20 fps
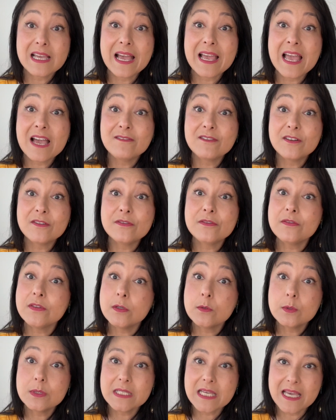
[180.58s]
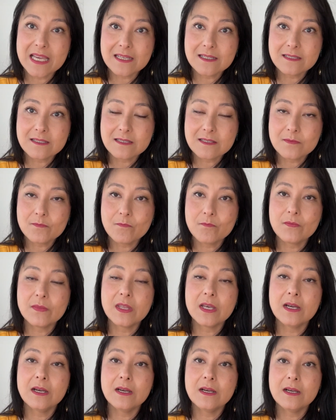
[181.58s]
I have a few decks
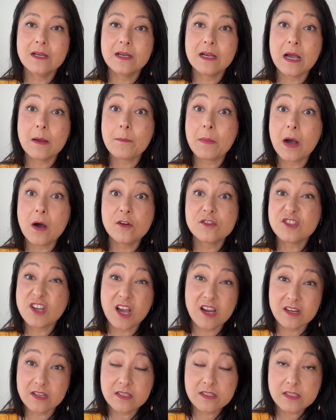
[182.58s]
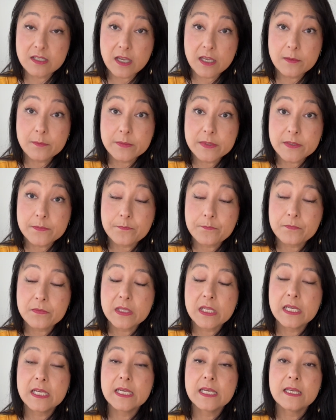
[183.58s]
about archetypes
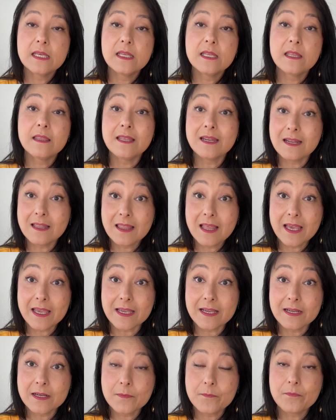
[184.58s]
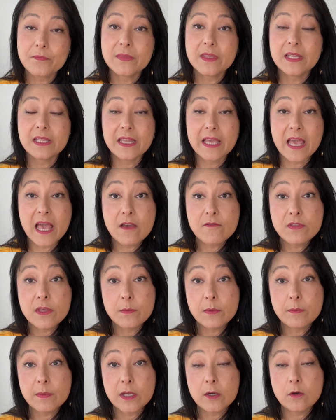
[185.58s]
that I like, and I have them
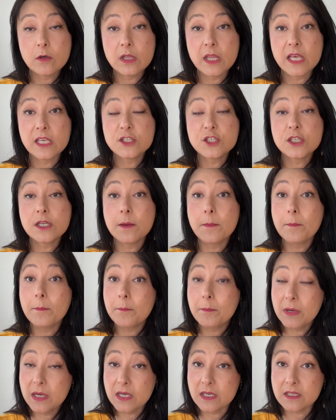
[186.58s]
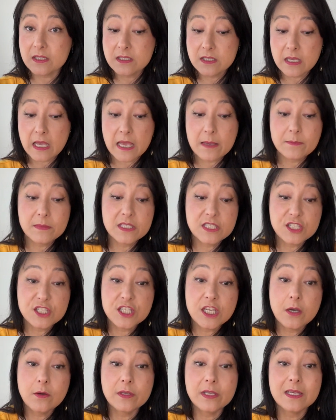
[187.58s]
in my collection. But I must
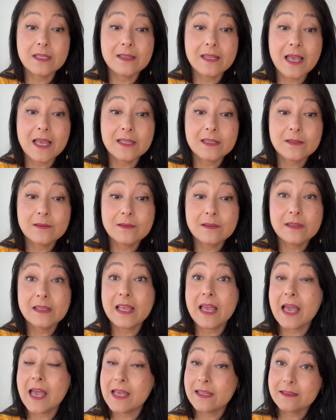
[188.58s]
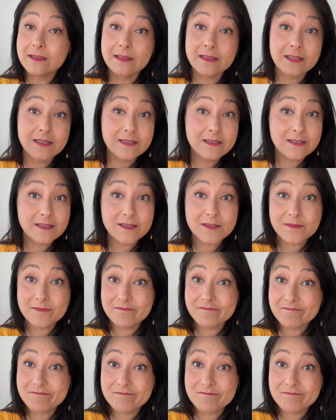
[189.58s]
tell you that at least,